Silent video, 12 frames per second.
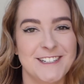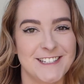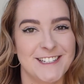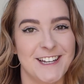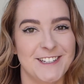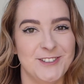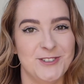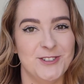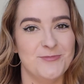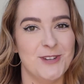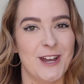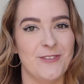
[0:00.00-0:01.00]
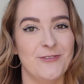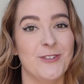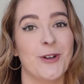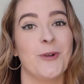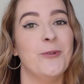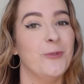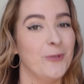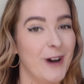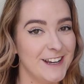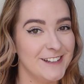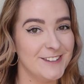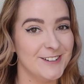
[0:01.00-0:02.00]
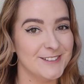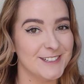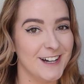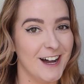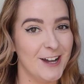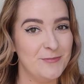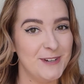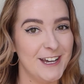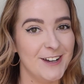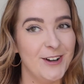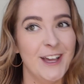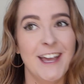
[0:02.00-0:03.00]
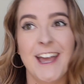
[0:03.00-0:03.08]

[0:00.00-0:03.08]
to start a YouTube channel for quite a long time now,